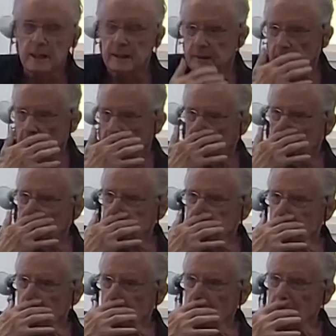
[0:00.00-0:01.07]
The
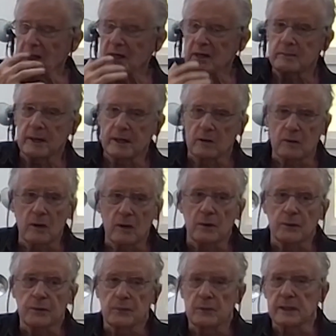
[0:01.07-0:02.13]
majority of my
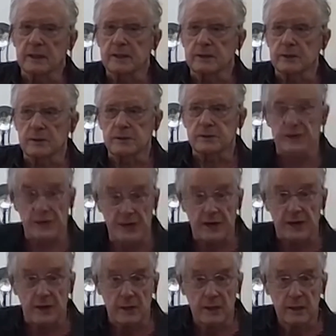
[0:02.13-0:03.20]
growth really occurs
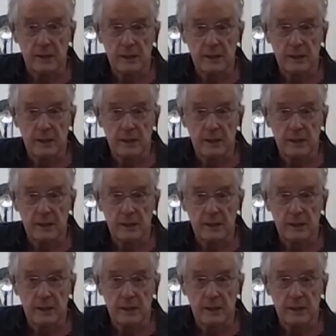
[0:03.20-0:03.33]
there.